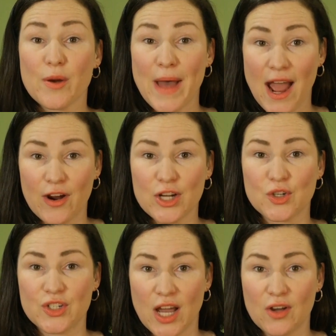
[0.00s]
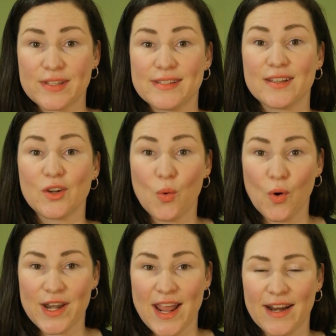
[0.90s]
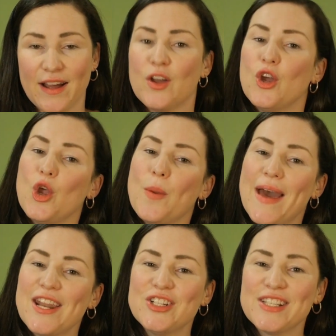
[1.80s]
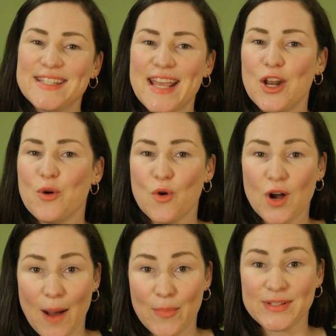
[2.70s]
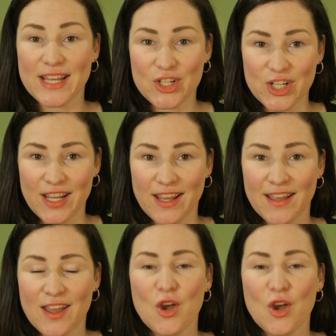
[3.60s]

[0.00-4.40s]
are a parish or diocesan coordinator who manages 10 or more couples each year,